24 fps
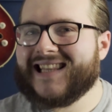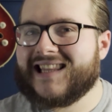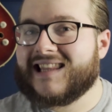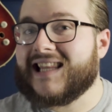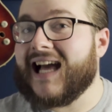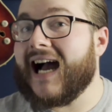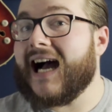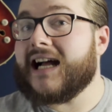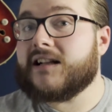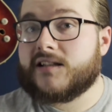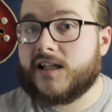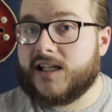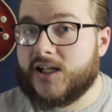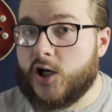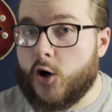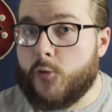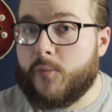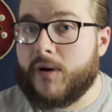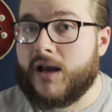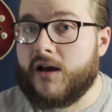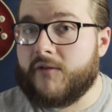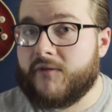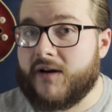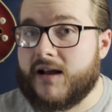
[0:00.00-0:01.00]
that's a little
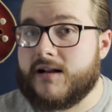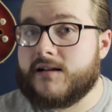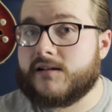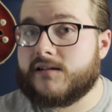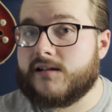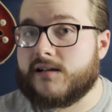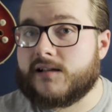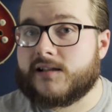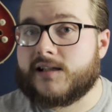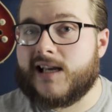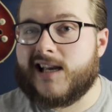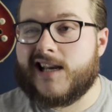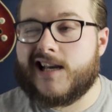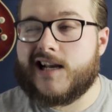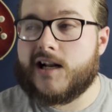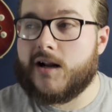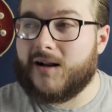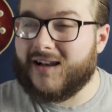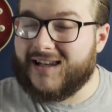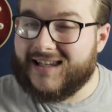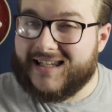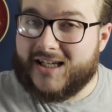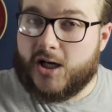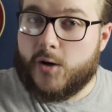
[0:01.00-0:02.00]
bit of Entisy and
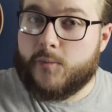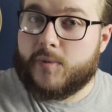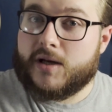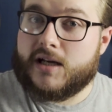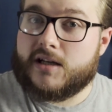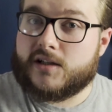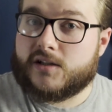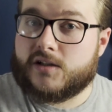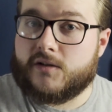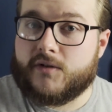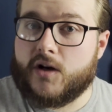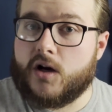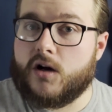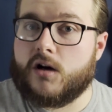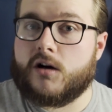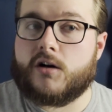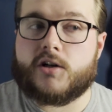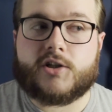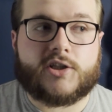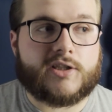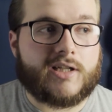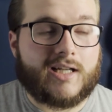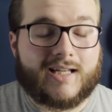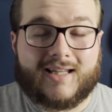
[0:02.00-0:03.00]
a little bit of
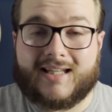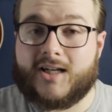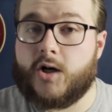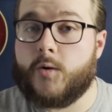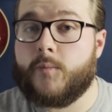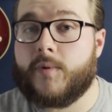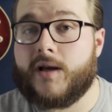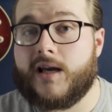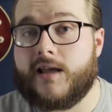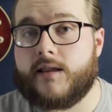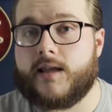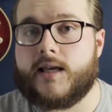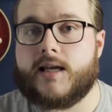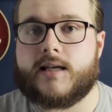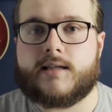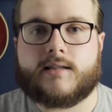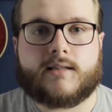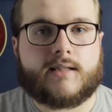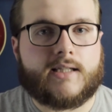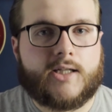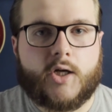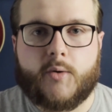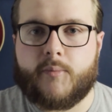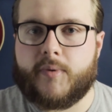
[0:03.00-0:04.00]
Sauvage and a little bit of
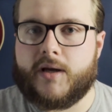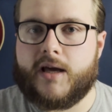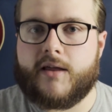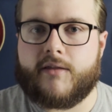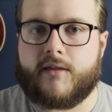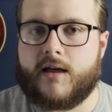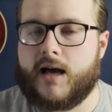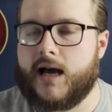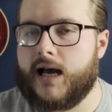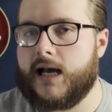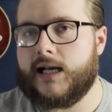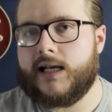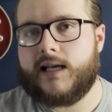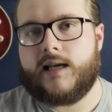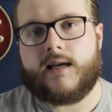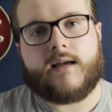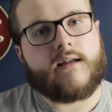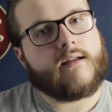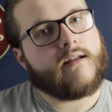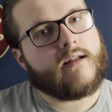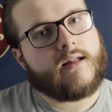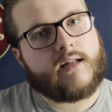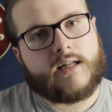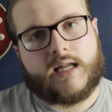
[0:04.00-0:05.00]
this, a little bit of that.
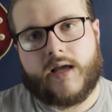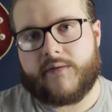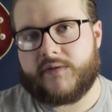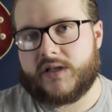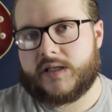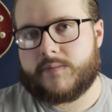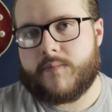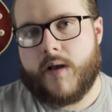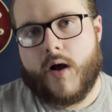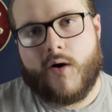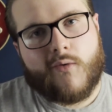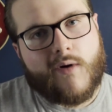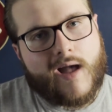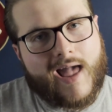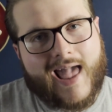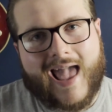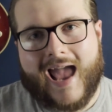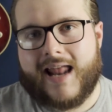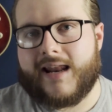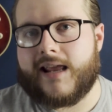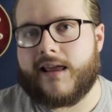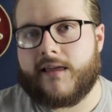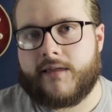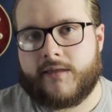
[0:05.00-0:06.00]
Never smelled
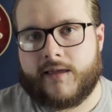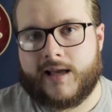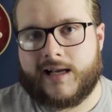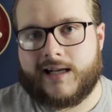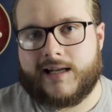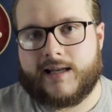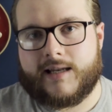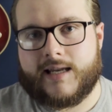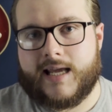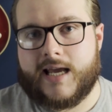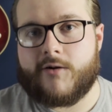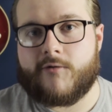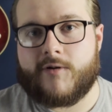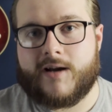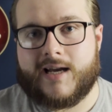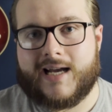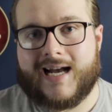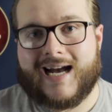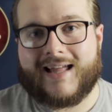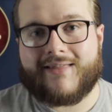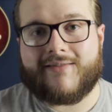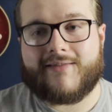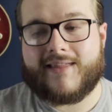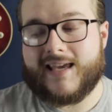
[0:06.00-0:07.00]
anything near it,
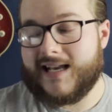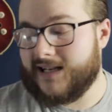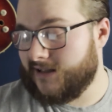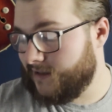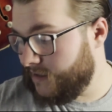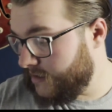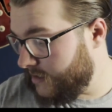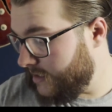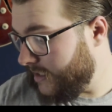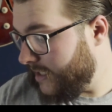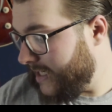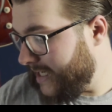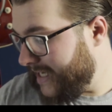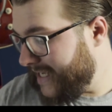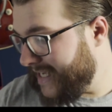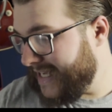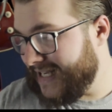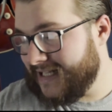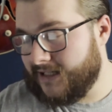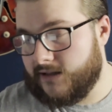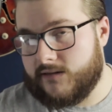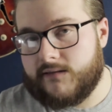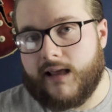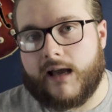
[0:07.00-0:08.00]
and this
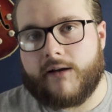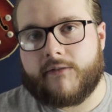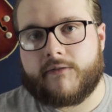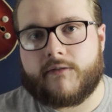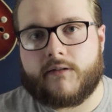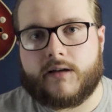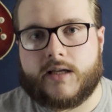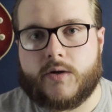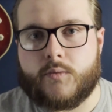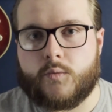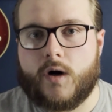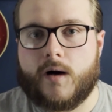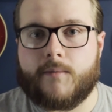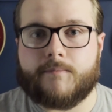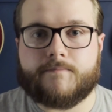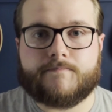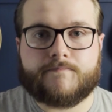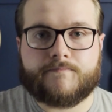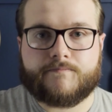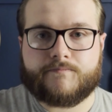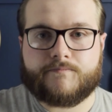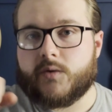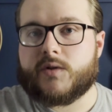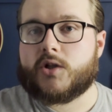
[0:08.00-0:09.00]
is definitely one.
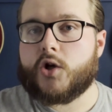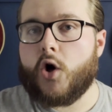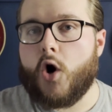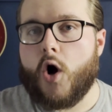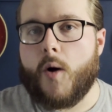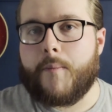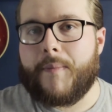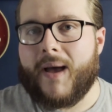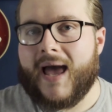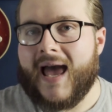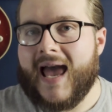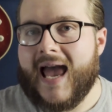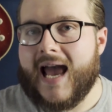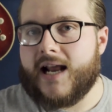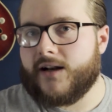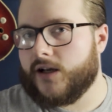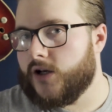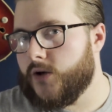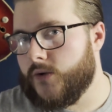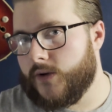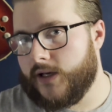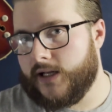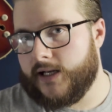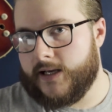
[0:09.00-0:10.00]
It's got a pear
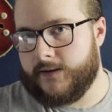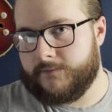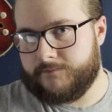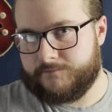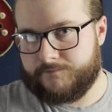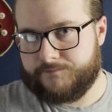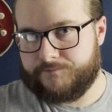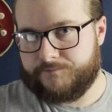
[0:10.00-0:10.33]
note in it,